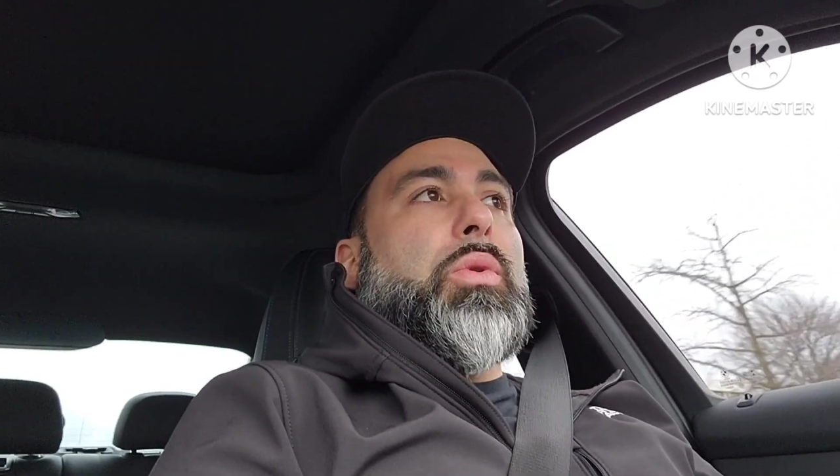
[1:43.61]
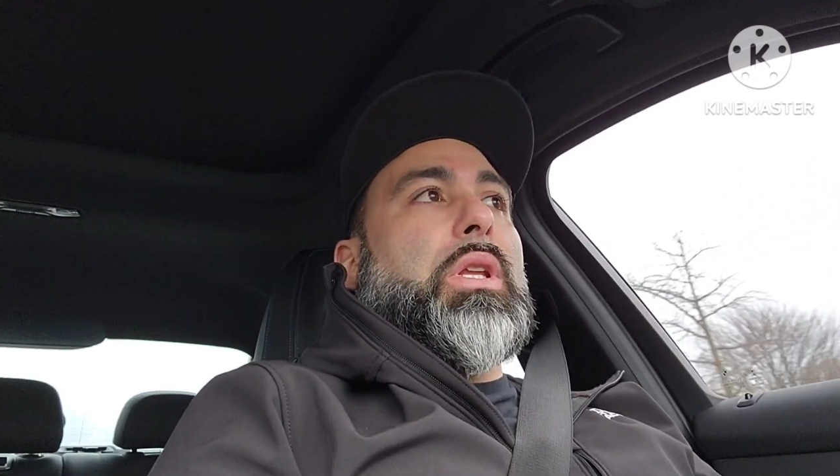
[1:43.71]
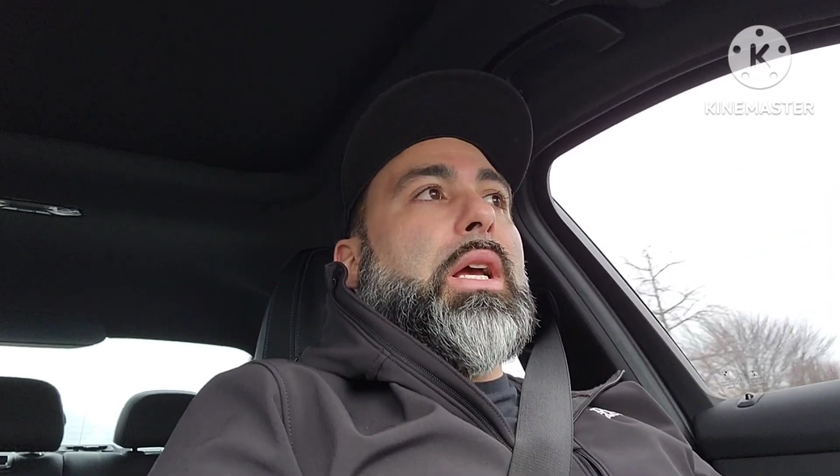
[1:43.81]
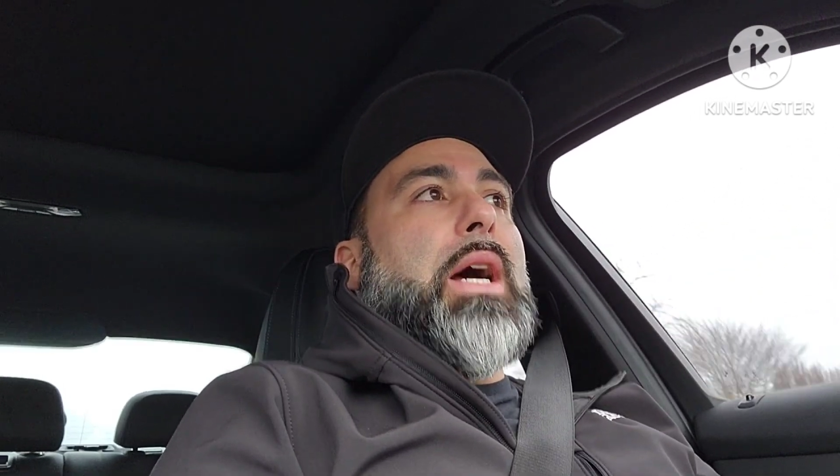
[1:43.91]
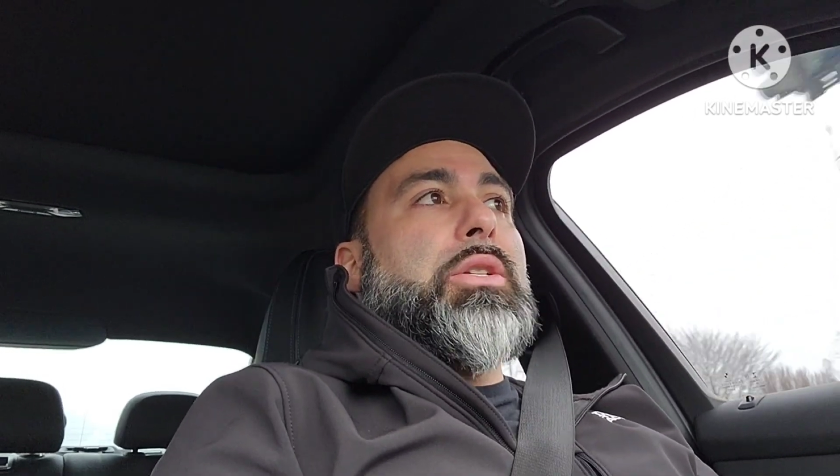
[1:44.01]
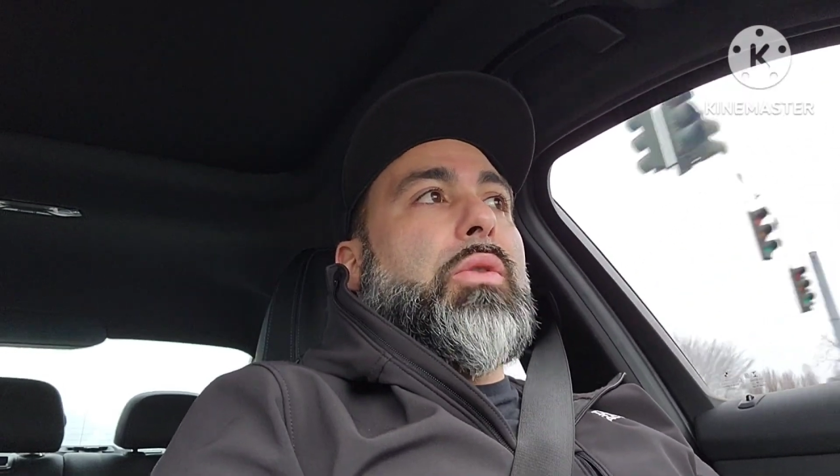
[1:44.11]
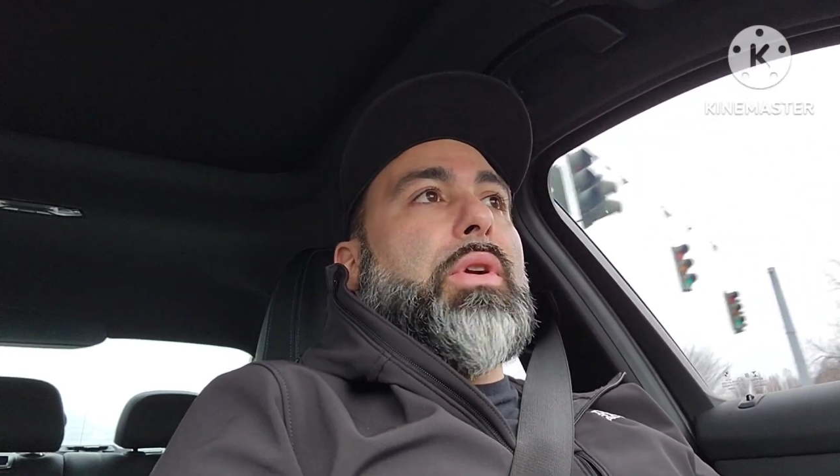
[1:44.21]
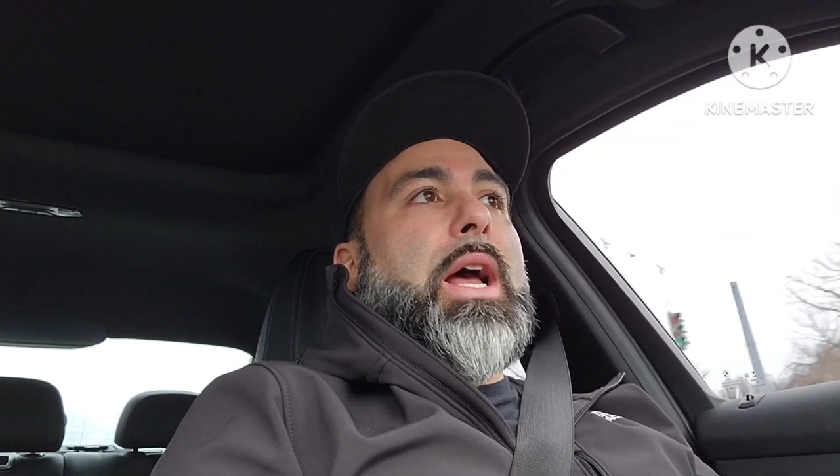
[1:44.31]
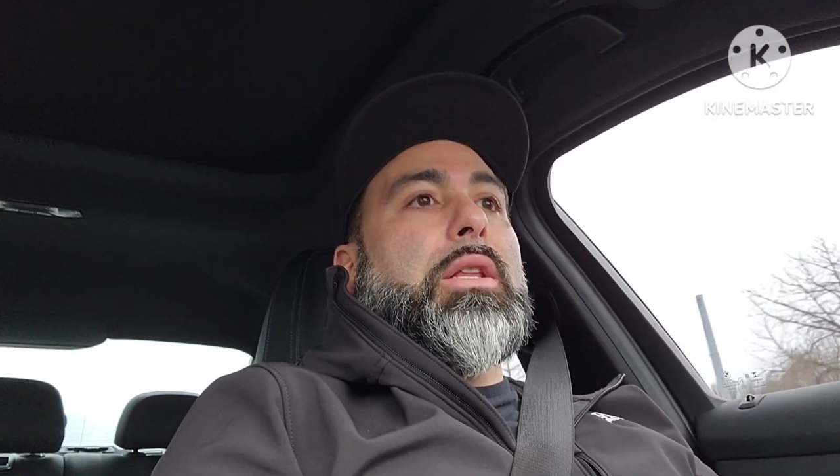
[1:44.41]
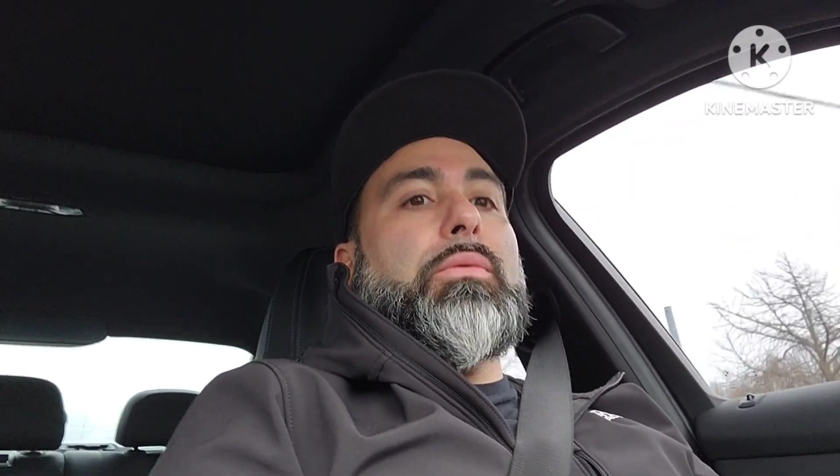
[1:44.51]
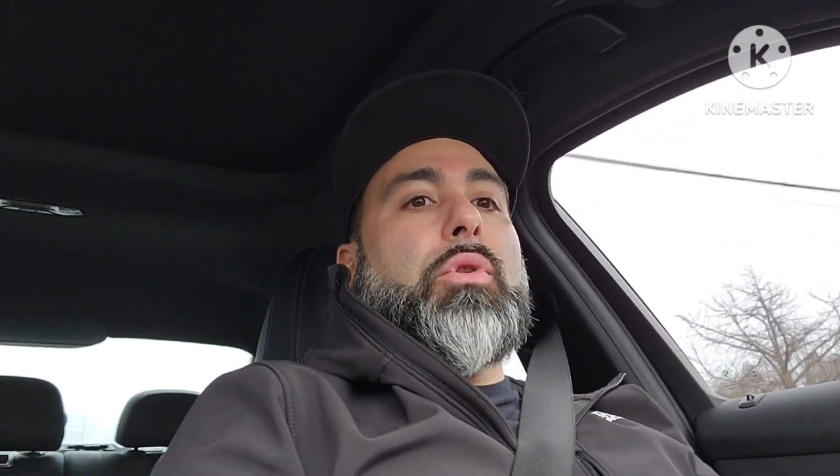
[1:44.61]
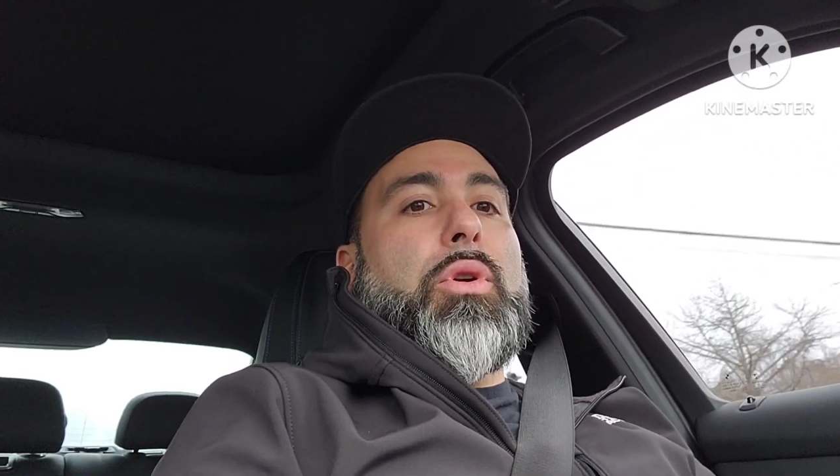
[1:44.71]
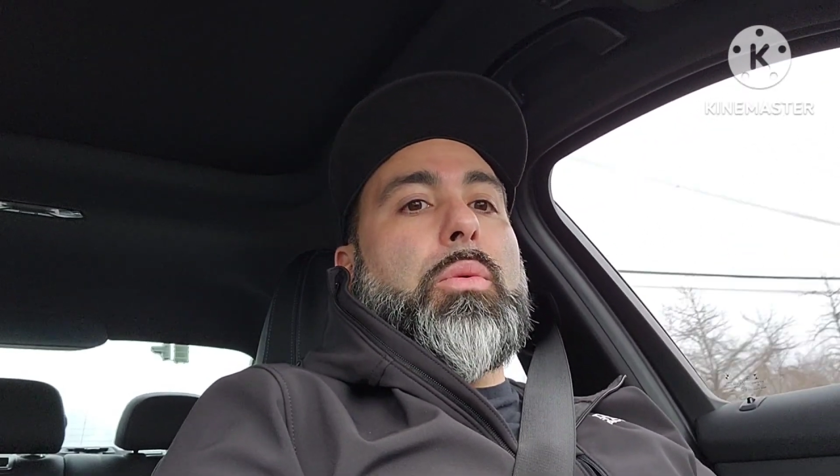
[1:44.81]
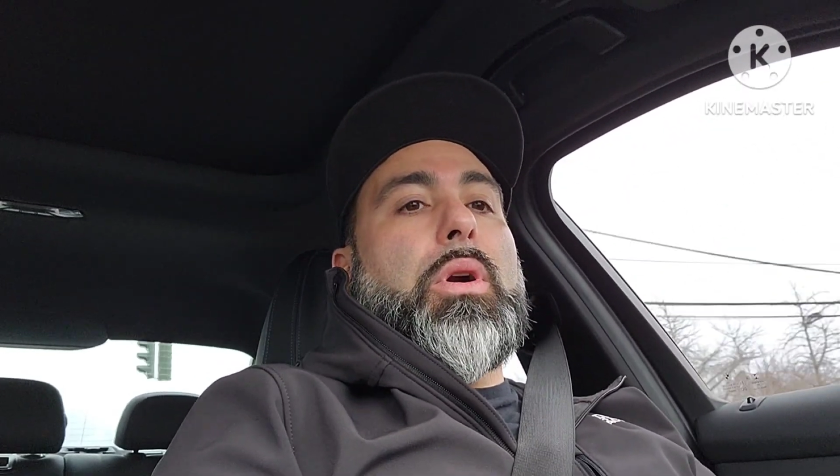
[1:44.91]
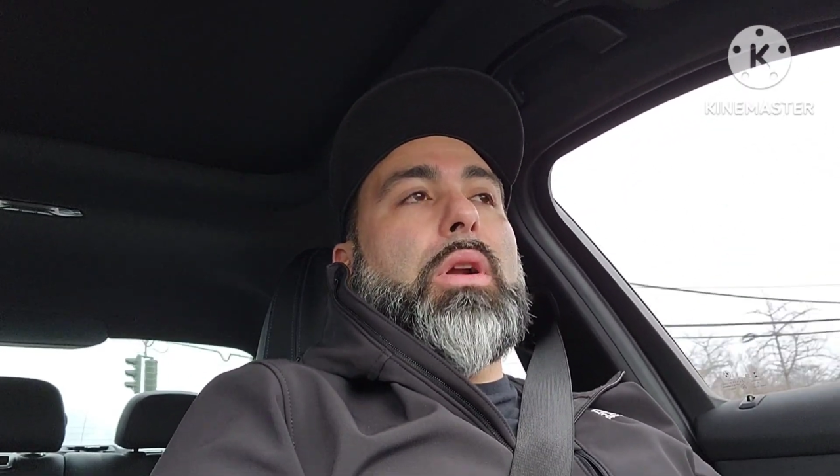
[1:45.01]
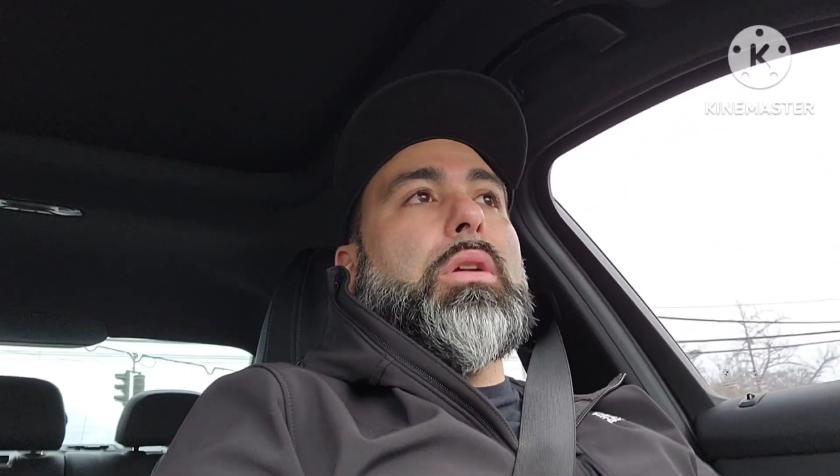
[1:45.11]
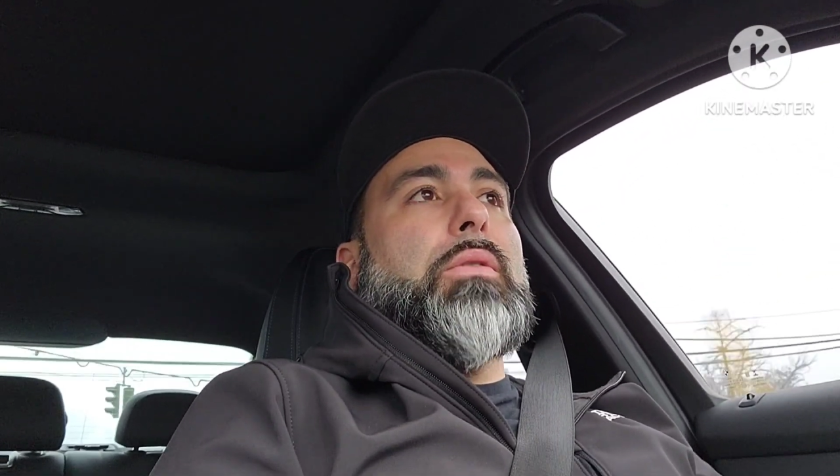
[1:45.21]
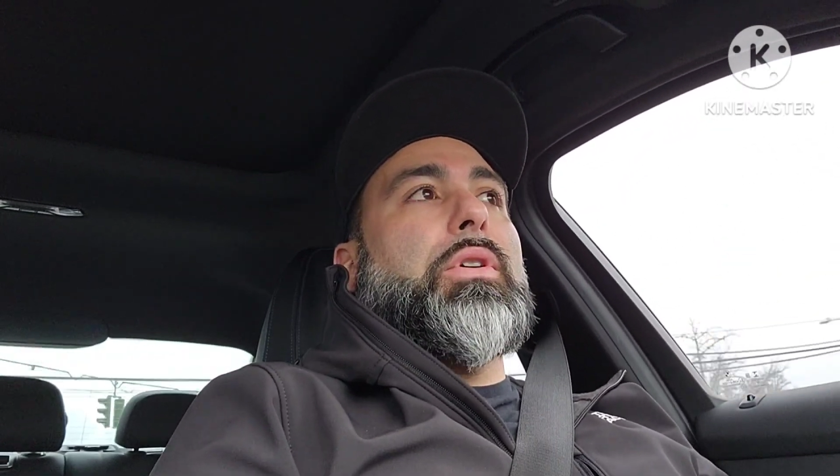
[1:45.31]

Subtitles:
with the guys over at Autowork.